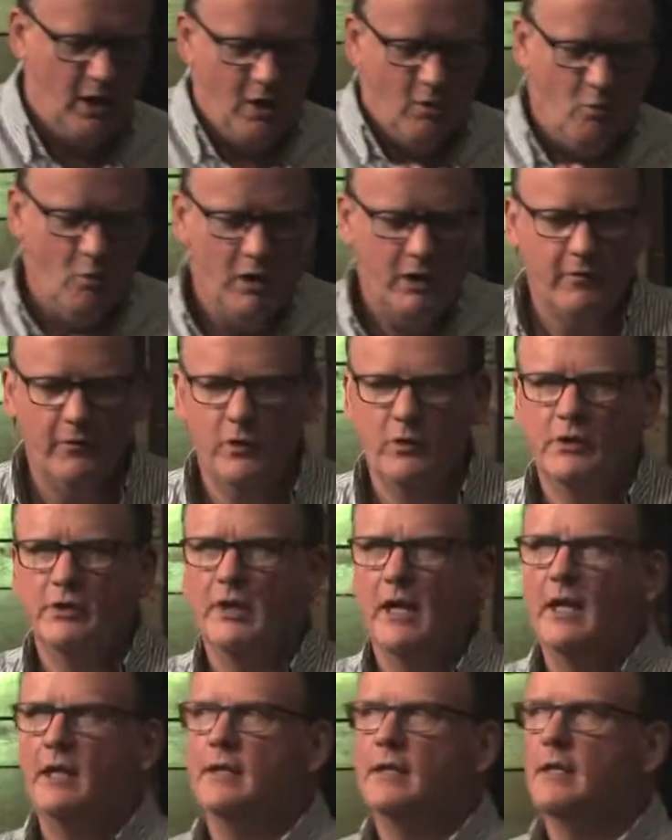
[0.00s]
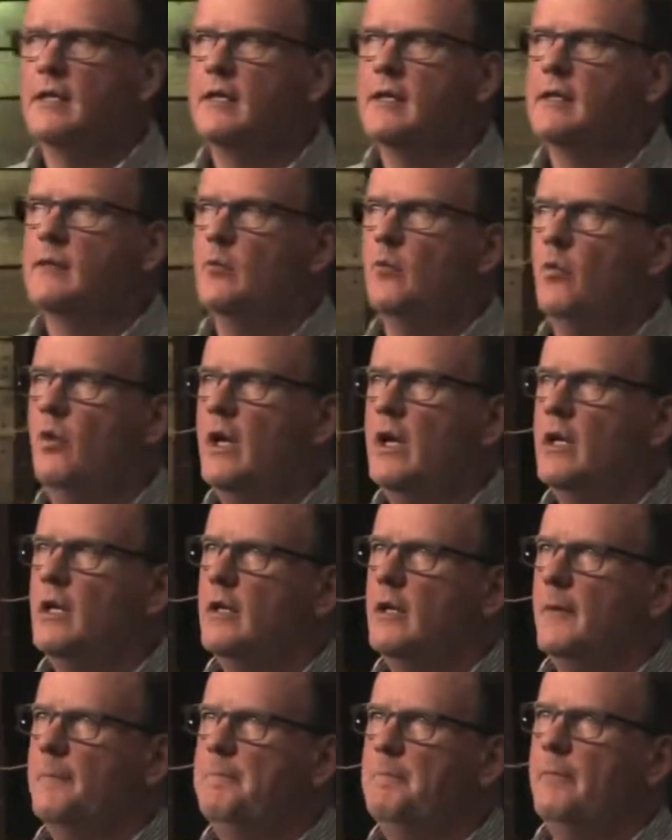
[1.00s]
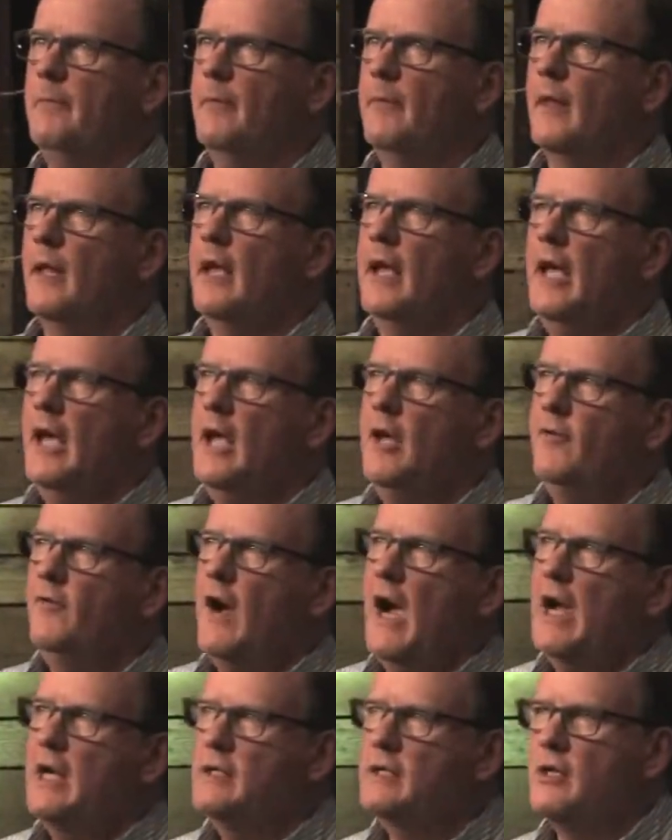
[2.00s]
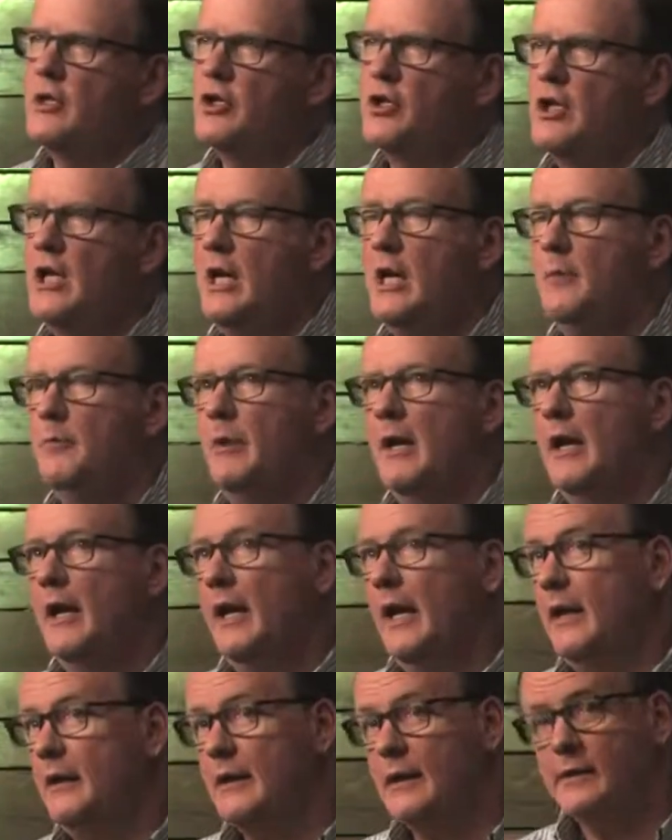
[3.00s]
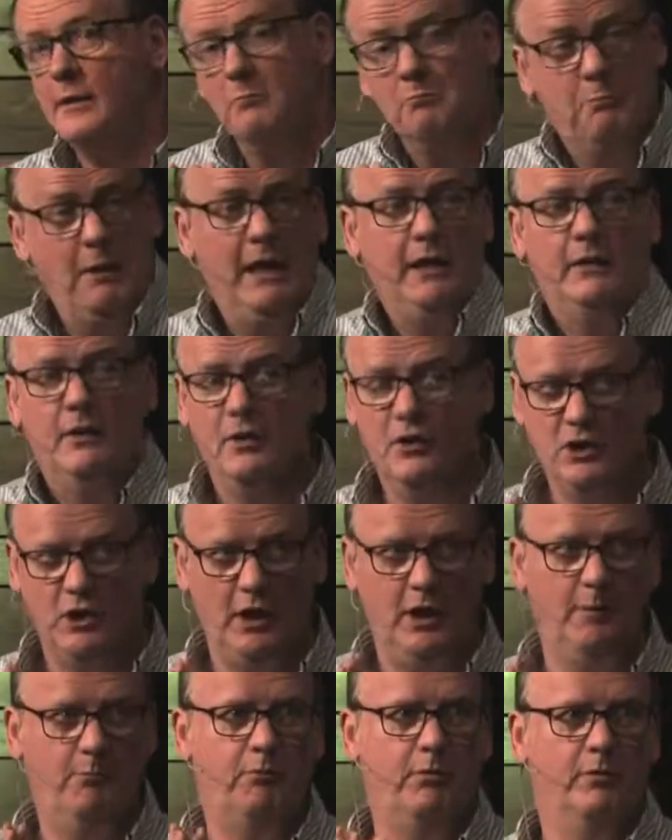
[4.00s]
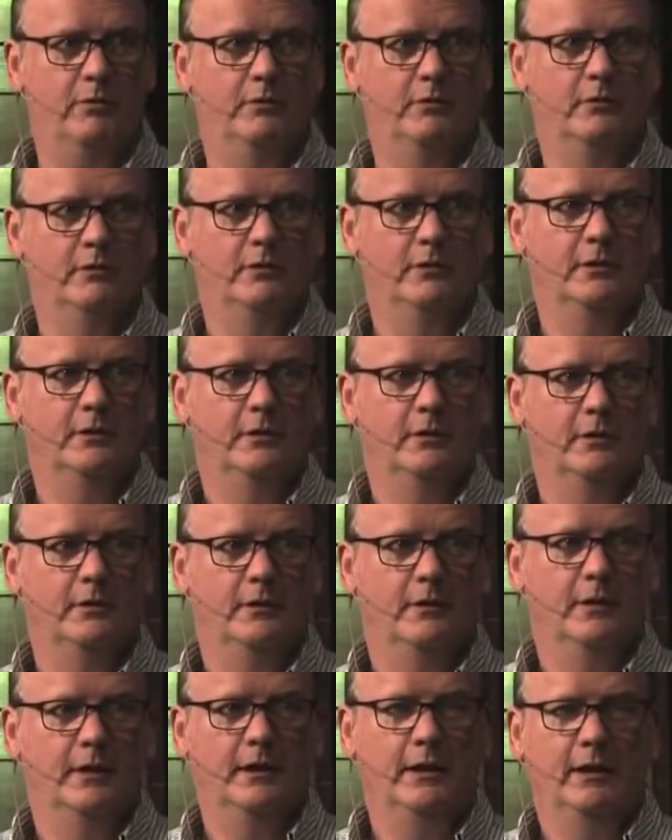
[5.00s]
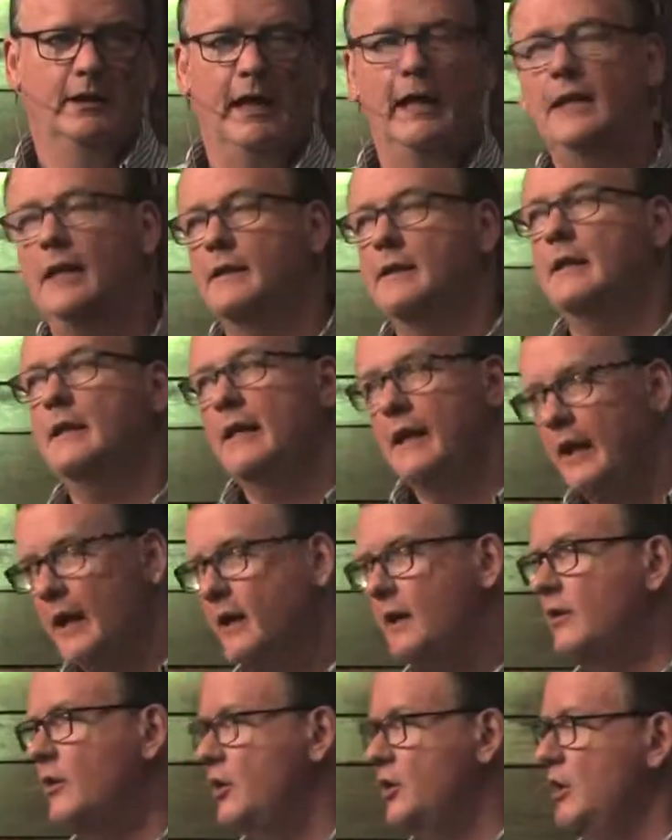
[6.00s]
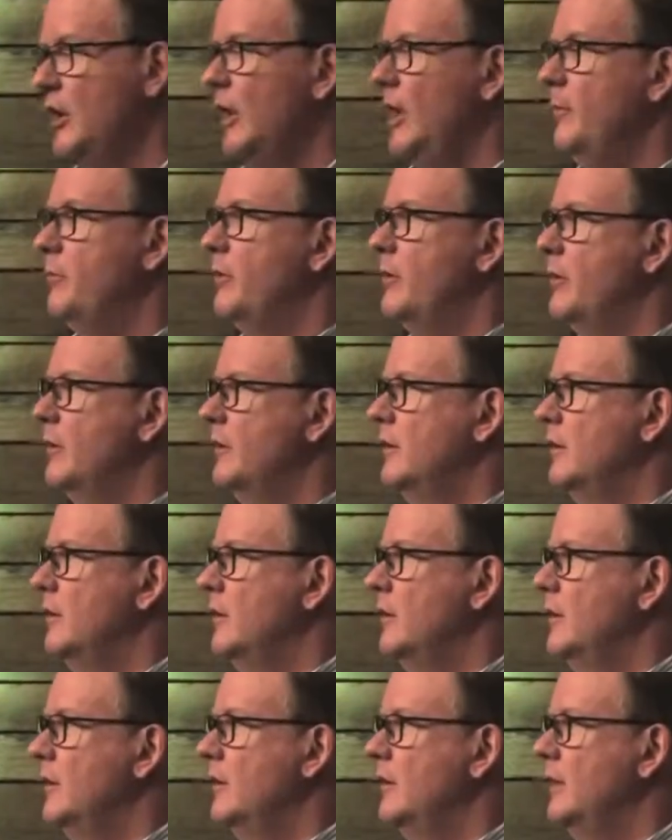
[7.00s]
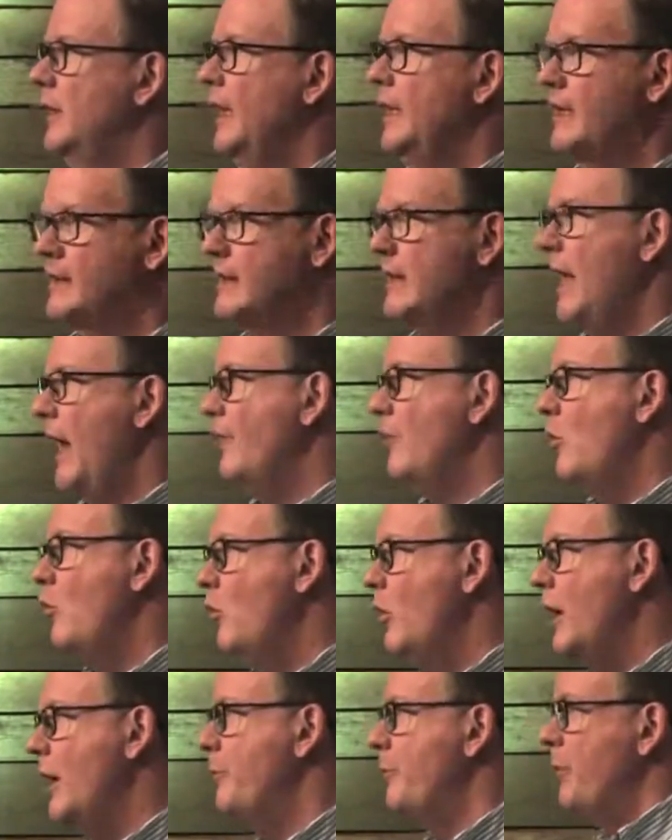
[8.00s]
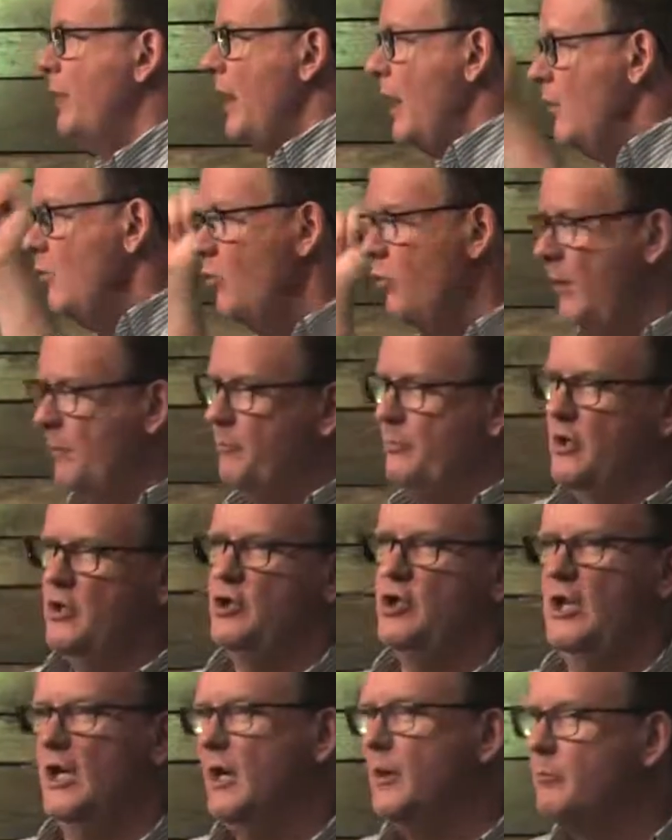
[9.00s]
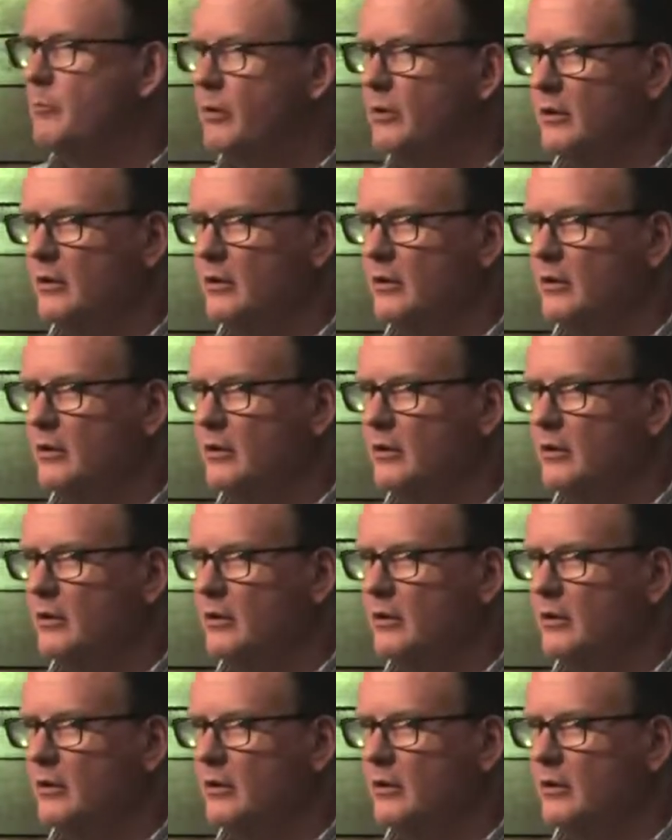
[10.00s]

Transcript: One of those things is when he finds the sheep, he doesn't beat the sheep, he doesn't kick the sheep, he doesn't have a whip and whip the sheep.